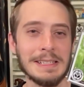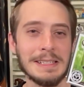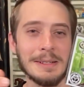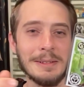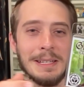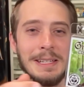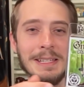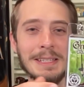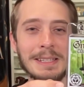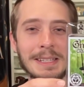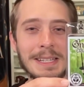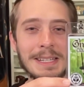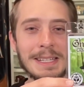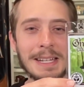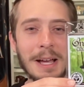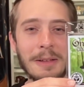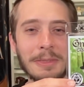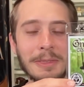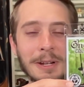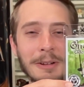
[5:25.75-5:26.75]
So he's
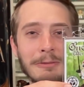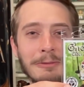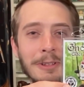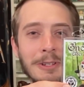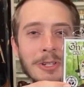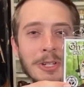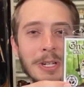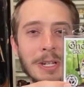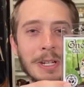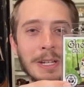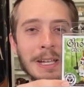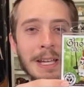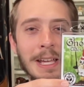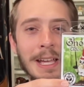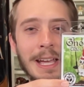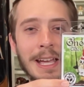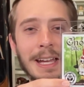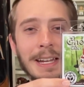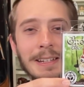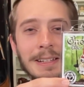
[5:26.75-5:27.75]
out there fishing
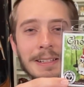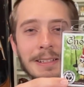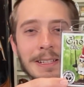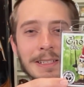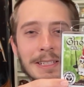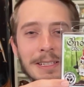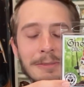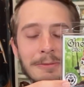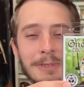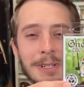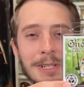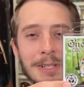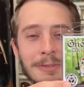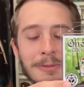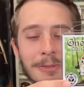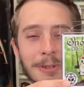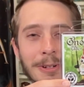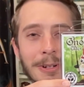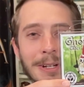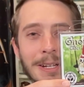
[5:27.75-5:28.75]
and collecting fish
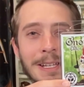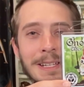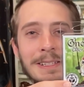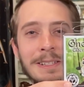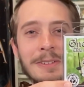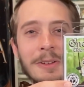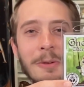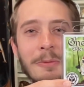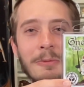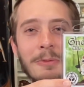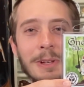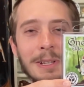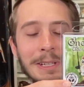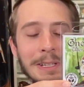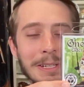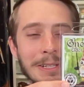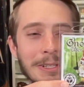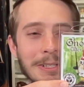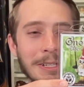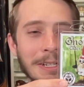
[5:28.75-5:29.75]
for his gnome
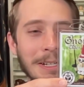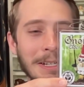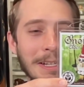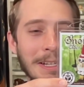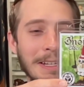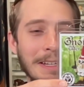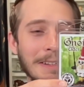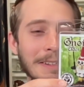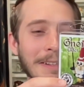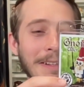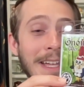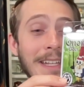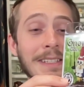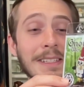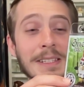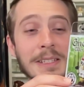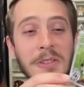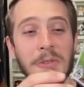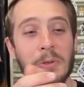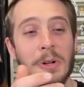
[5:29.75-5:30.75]
village. So that's
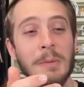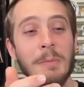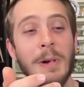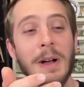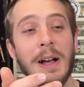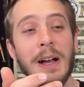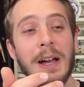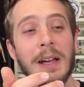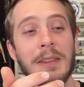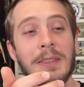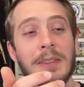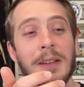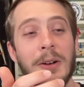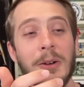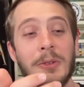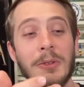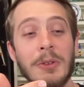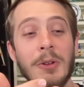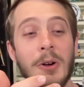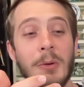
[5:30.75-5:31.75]
the story behind the
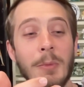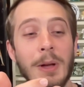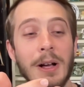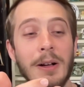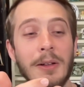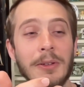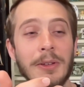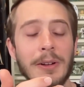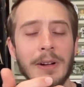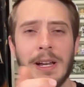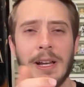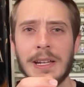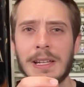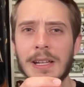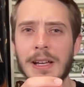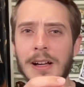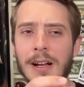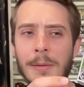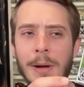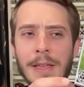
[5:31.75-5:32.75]
Gnome Elder. And
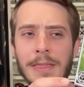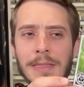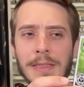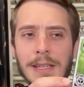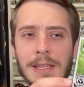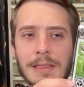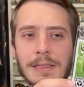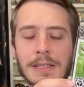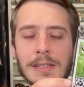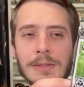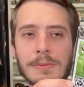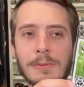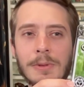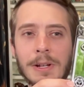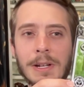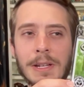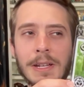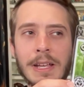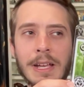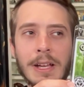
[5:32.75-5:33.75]
I think this
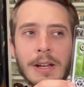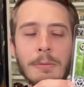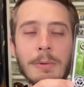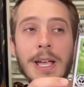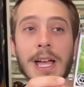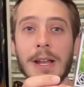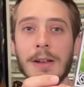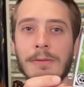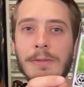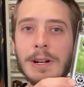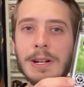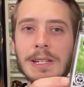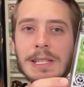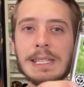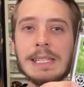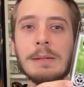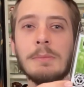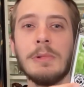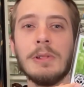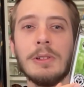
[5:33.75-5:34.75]
one, we had a very
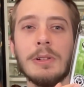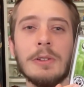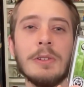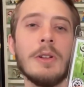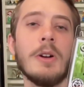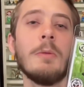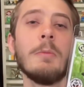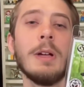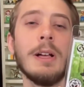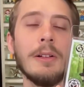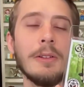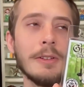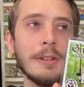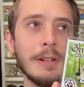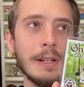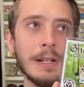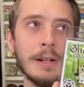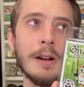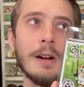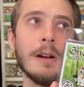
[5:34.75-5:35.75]
similar Gnome Elder
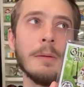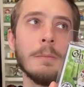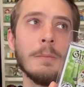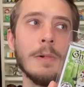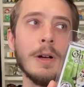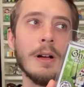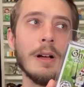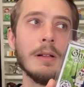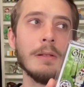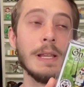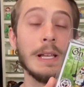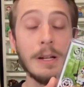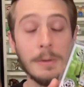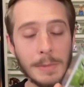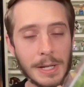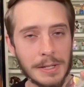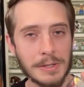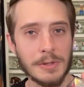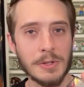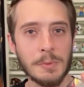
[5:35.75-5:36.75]
in our LEGO
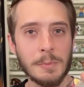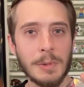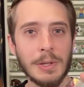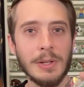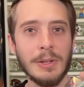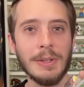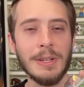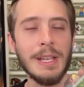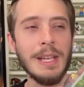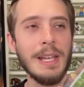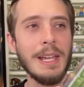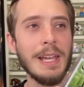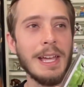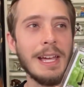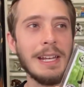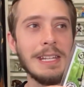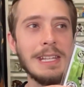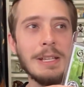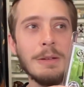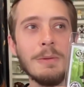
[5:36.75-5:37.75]
Masters build,
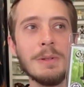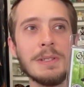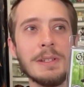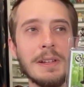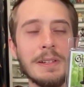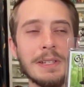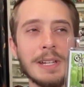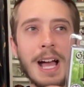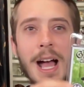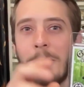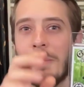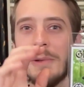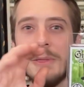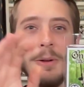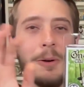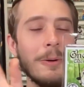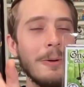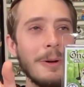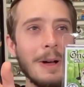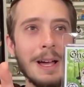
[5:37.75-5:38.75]
and he was on top of the
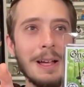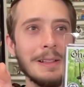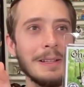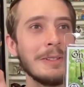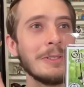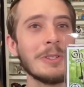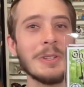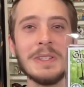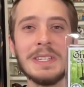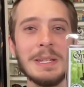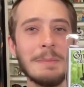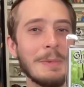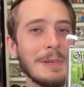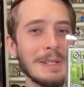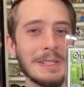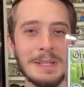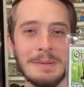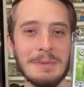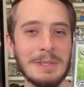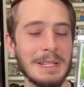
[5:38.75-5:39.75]
whole island just sipping
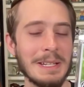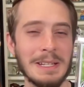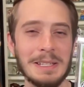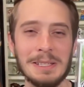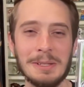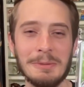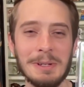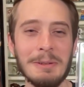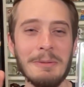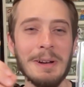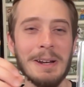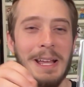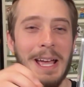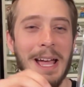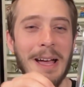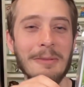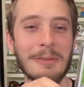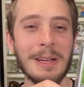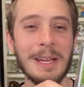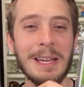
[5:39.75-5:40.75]
some tea. So we want to
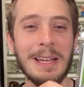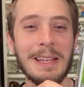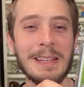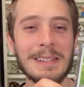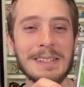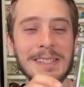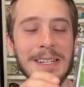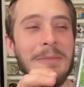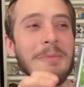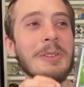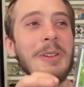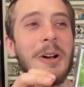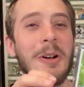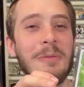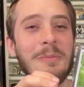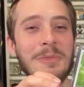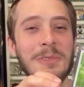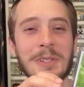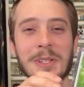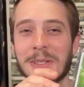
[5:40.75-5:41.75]
have some
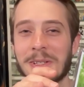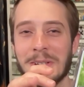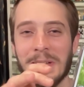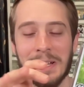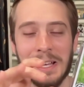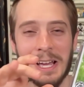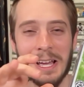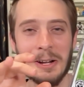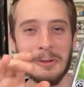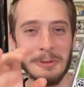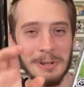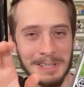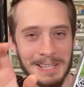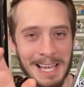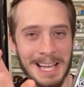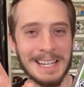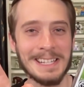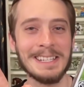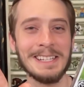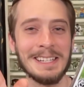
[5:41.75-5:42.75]
gnomes just kind of
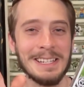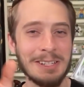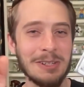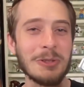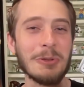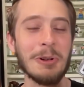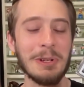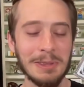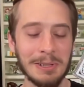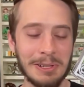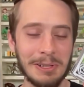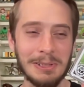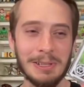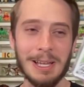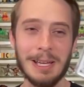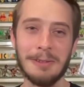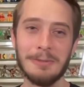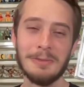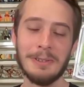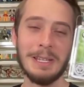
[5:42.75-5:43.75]
relaxing, enjoying the good
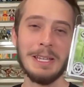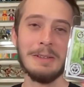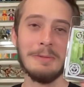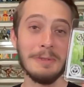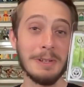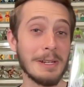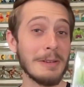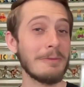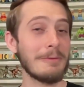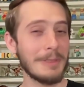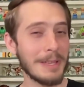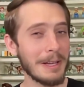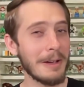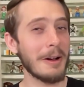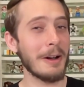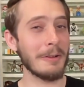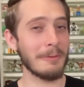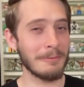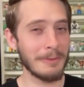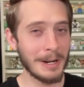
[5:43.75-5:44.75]
life, even if they
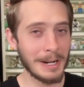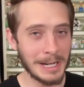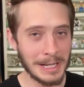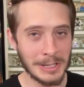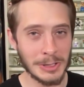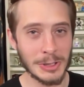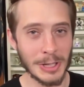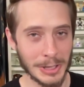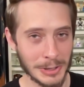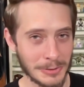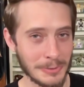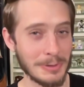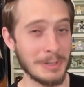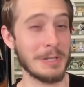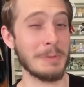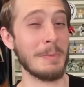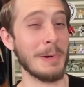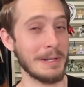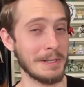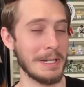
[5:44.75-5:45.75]
are very
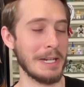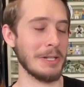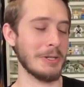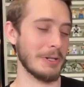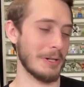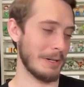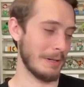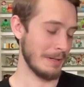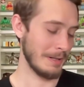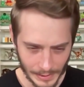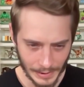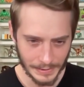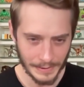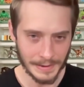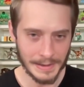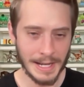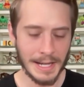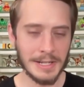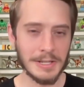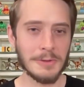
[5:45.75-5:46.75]
industrious by nature. The
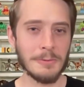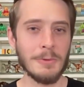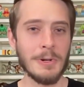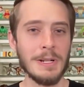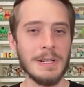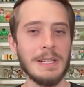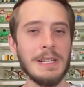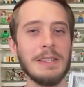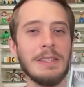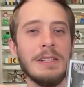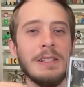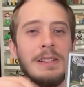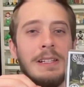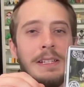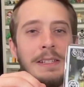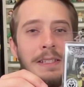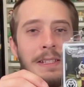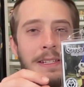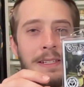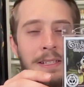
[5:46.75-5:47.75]
next one in the
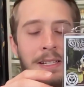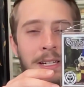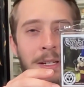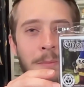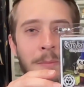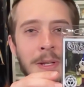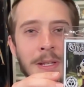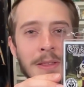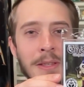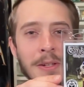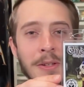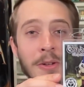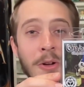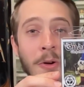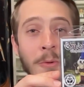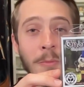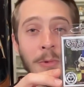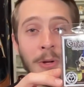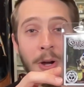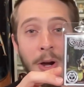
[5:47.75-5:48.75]
list is going to be the
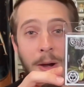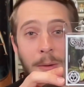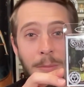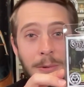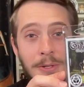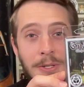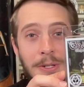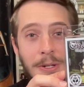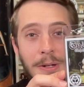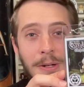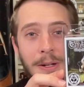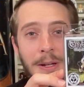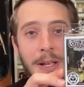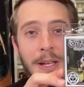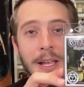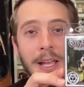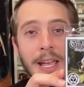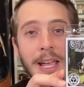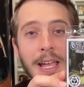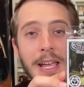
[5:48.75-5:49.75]
Gnome Carpenter,
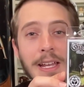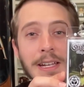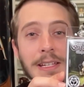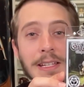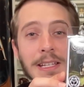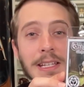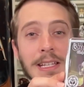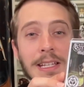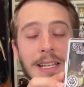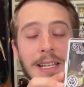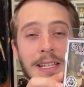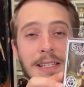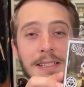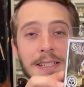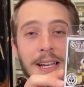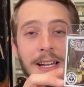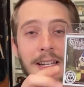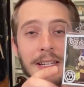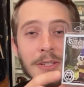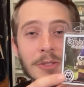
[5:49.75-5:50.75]
and he has
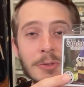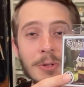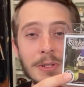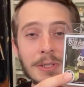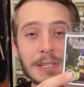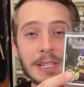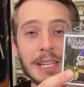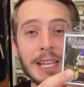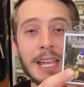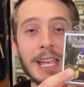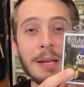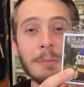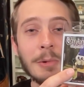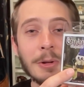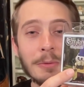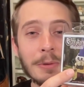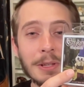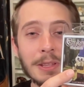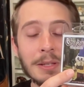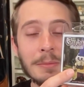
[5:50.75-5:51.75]
got his trusty hammer
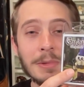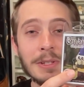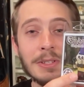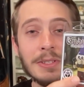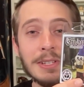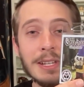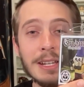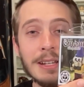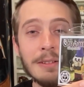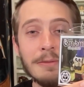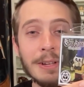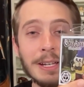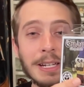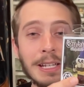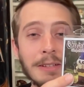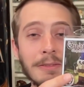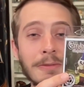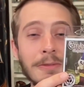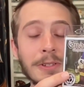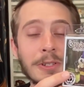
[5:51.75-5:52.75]
with him instead of
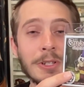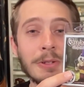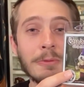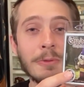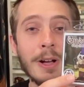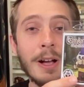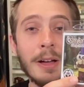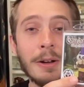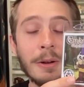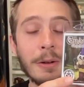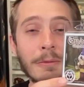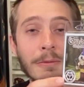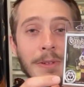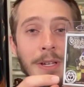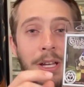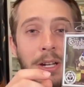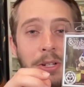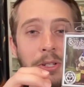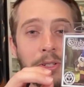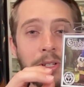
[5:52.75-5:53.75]
any fishing rod or
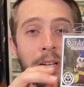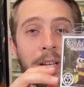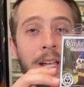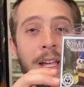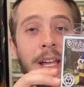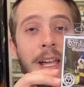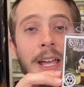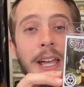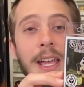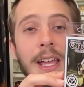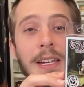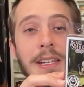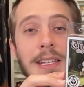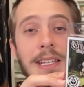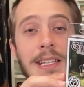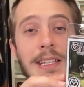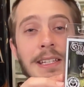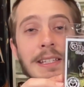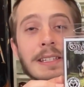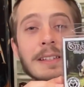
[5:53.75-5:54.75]
fish. And
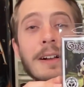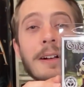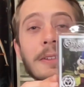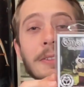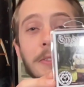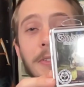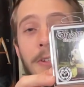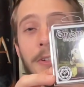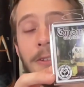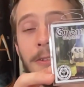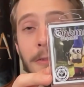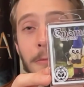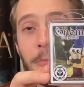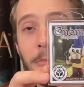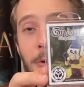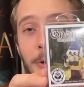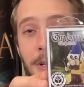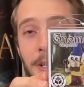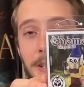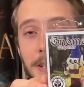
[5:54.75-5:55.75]
he is also
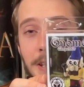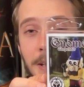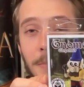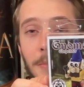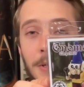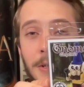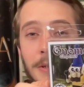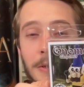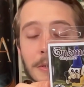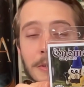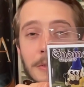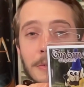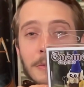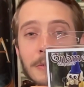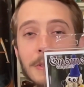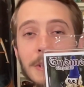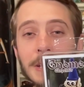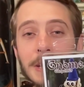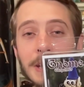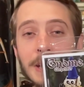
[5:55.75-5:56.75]
pretty similar to
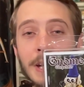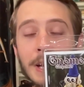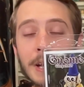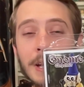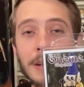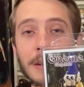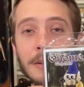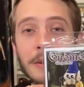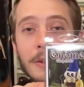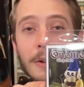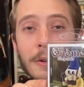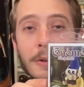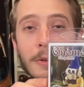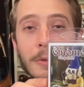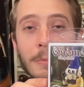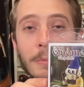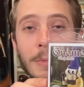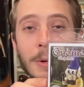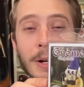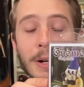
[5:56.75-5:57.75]
the
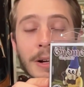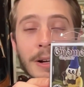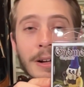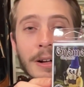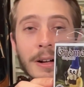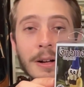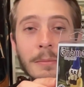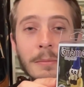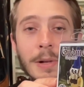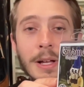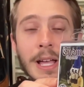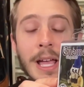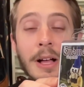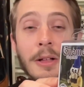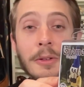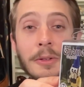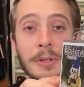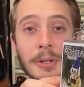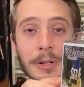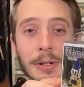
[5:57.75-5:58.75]
Gnome
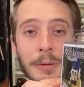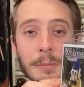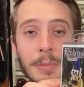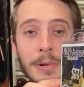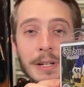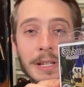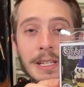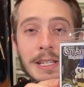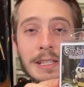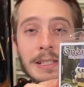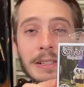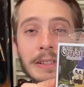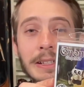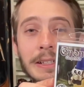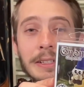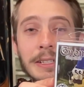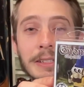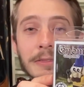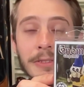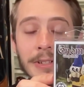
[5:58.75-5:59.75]
Elder, but he's a
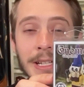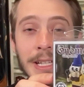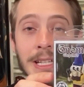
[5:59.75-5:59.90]
little different.